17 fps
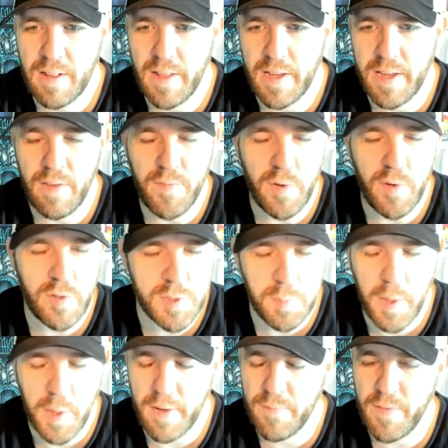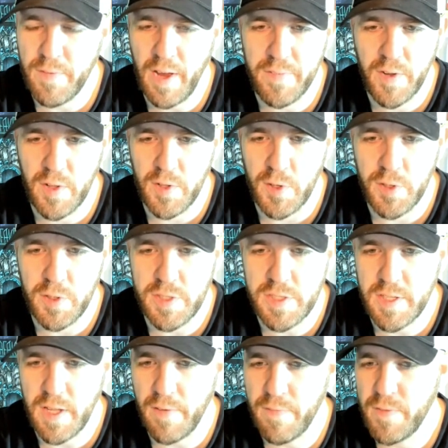Like if you were just playing a 5-color good
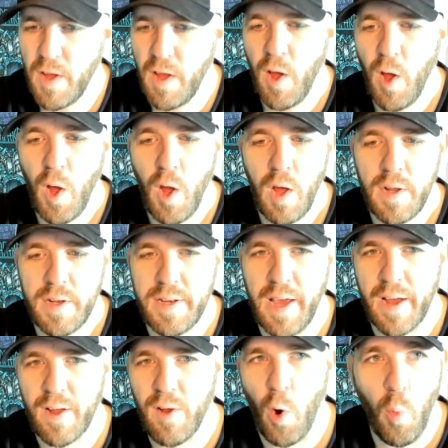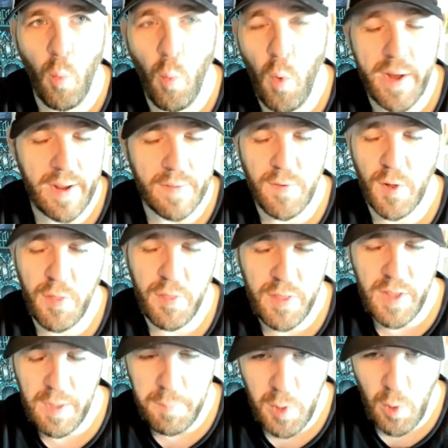stuff deck or whatever
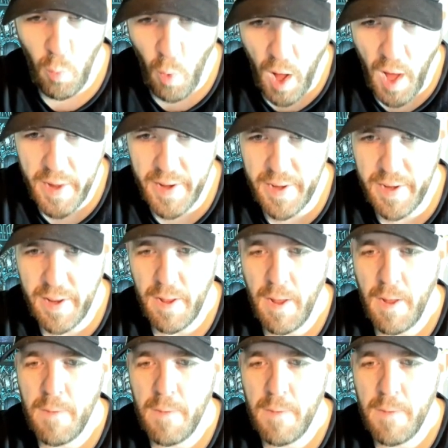theme you wanted,